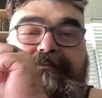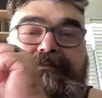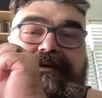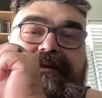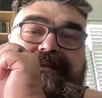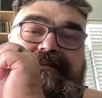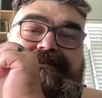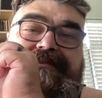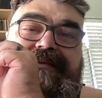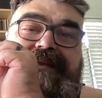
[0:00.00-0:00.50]
But
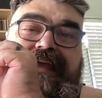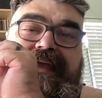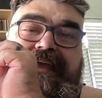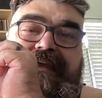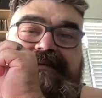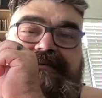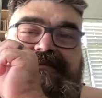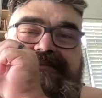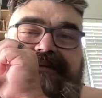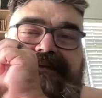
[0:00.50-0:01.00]
it's an
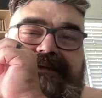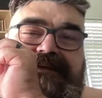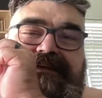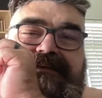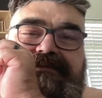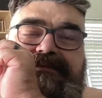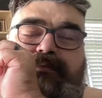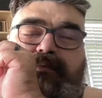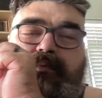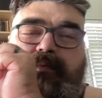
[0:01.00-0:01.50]

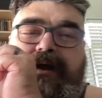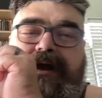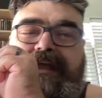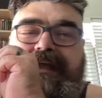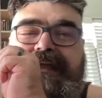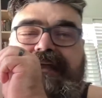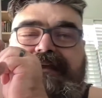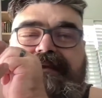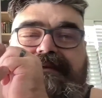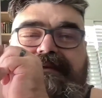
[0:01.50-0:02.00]
antique
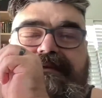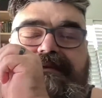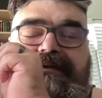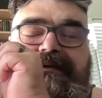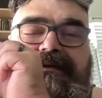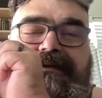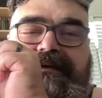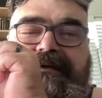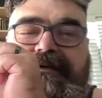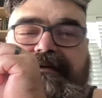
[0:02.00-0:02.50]
white
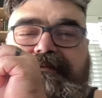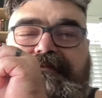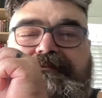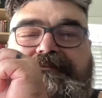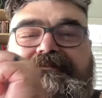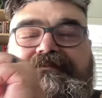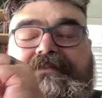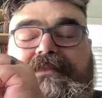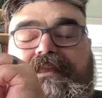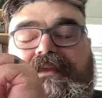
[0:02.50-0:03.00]

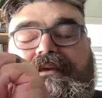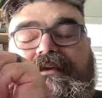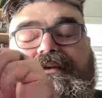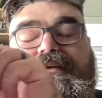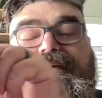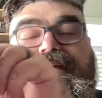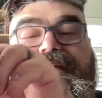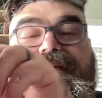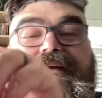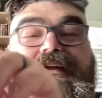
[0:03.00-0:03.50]
um,
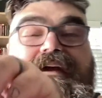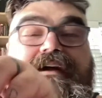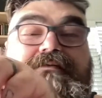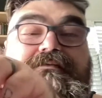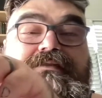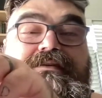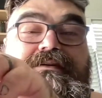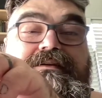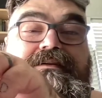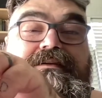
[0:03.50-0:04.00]

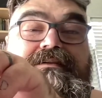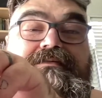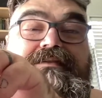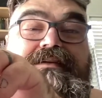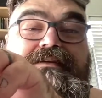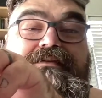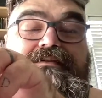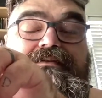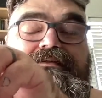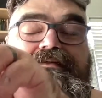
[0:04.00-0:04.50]
cover.
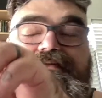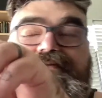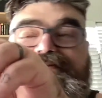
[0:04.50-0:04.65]
They, they're